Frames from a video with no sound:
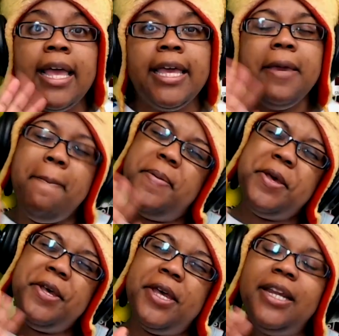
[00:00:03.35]
Hey
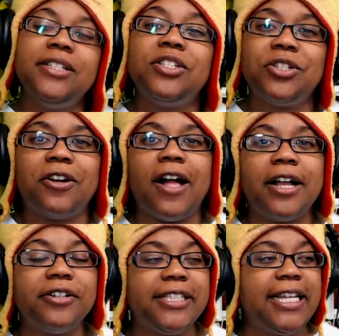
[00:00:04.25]
buddies, it's your girl
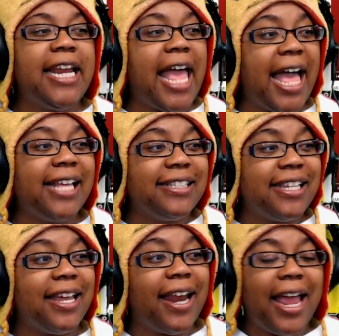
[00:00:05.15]
AyChristene, and
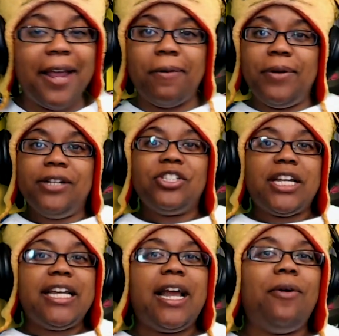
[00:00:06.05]
today we're
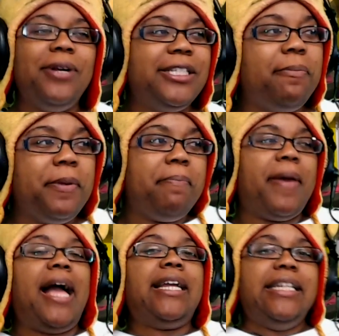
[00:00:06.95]
checking out, we're dipping
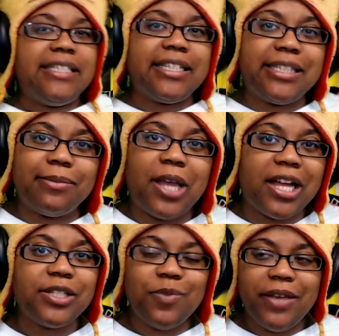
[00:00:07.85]
back into some
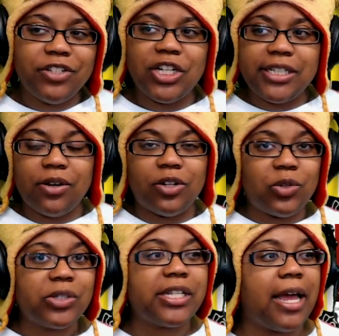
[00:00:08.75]
content we haven't checked out in a
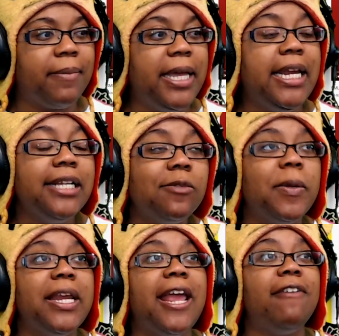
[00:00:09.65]
long time. It has
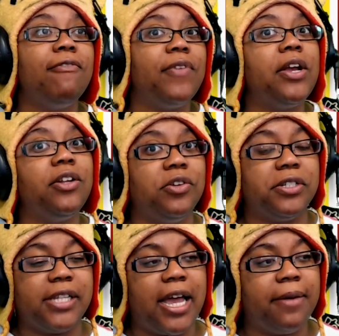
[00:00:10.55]
been a very
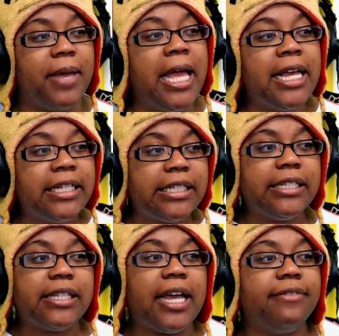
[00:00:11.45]
long time
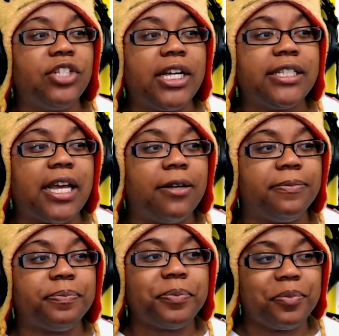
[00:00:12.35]
since I've checked out